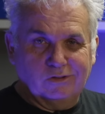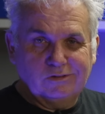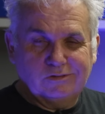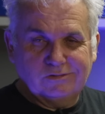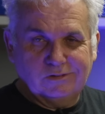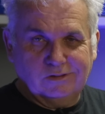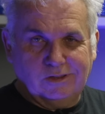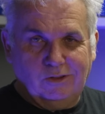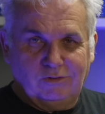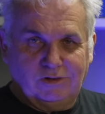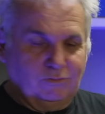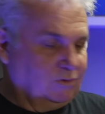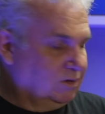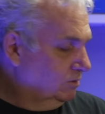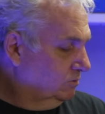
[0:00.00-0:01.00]
because it can go
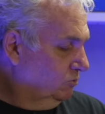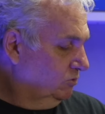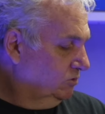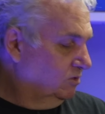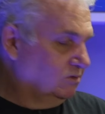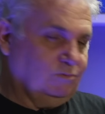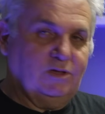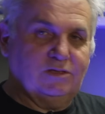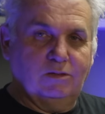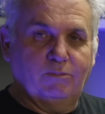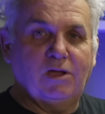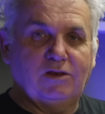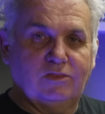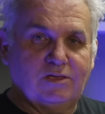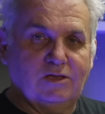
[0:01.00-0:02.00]
anywhere. All it does is make it a
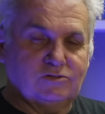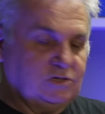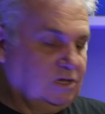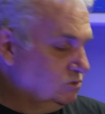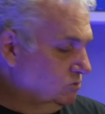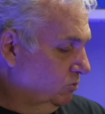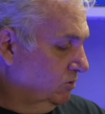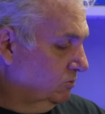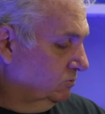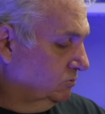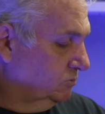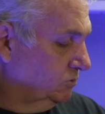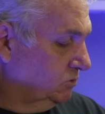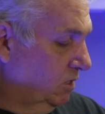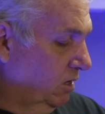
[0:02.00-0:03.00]
pain in the ass to change the wheel.
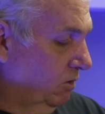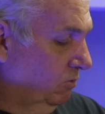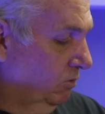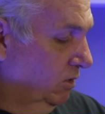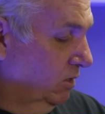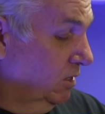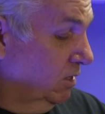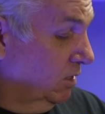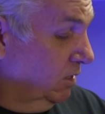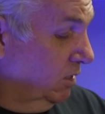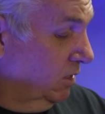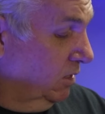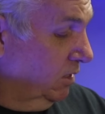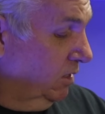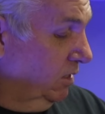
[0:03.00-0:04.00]
So
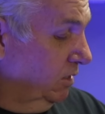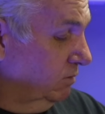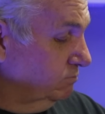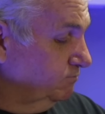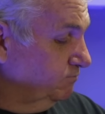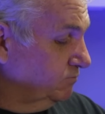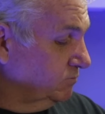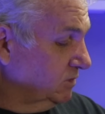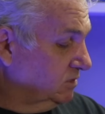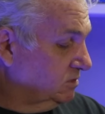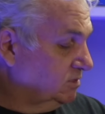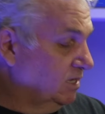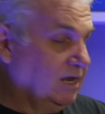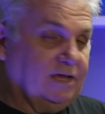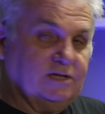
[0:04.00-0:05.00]

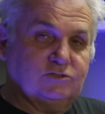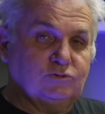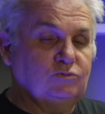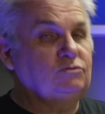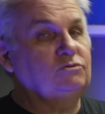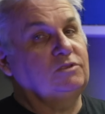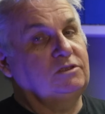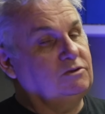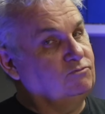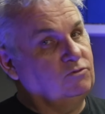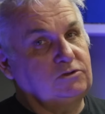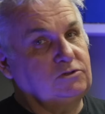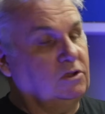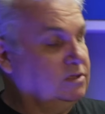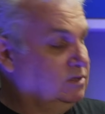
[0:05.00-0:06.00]
steel axle. They didn't
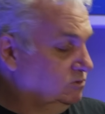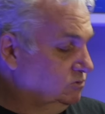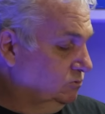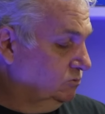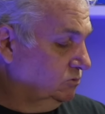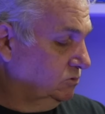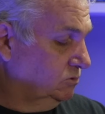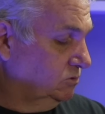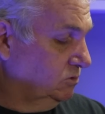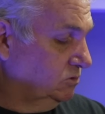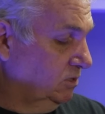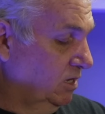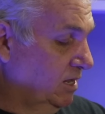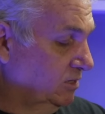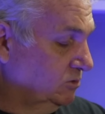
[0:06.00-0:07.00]
run pie axles. So
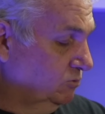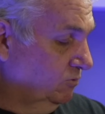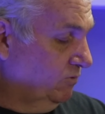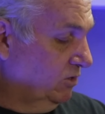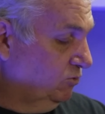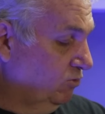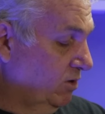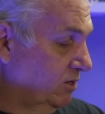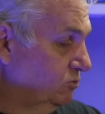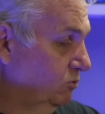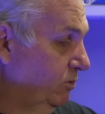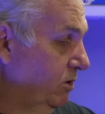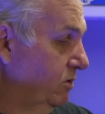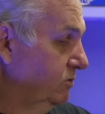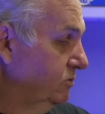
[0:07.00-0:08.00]
steel axle, factory axle
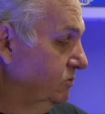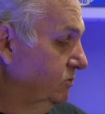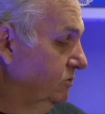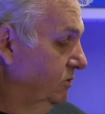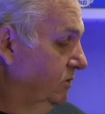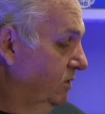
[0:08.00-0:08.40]
blocks.